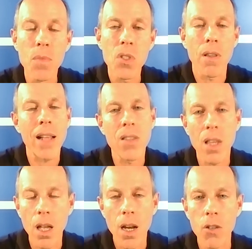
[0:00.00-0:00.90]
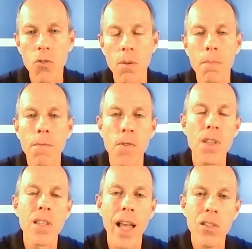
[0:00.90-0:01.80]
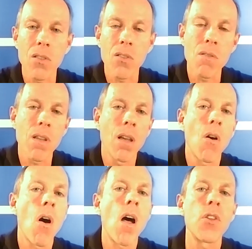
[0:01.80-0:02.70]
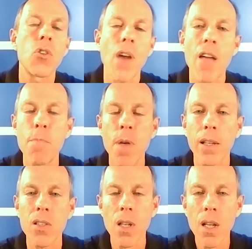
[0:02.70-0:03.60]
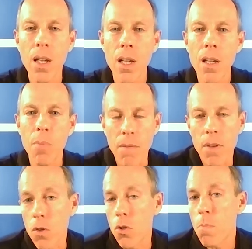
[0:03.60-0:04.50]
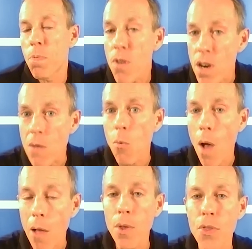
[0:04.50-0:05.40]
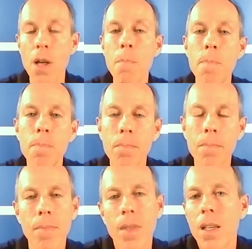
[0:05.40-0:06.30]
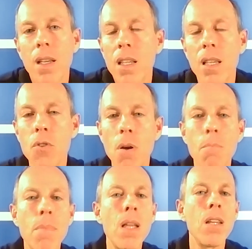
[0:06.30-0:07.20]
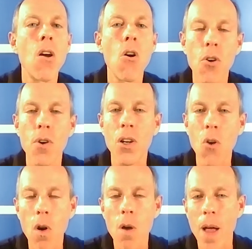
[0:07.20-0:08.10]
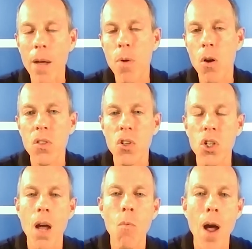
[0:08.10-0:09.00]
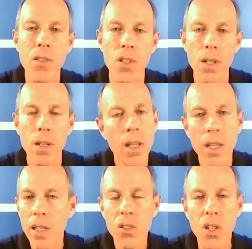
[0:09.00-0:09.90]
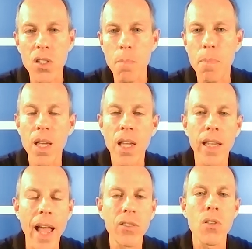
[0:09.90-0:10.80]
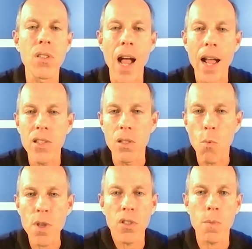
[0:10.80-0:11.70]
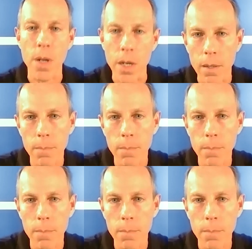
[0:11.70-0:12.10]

So that's the conundrum for the Texans. You get all the draft picks, but even if you do pretty well with them, if you're mediocre at quarterback post Deshaun Watson, it's just a big exercise in wheel spinning.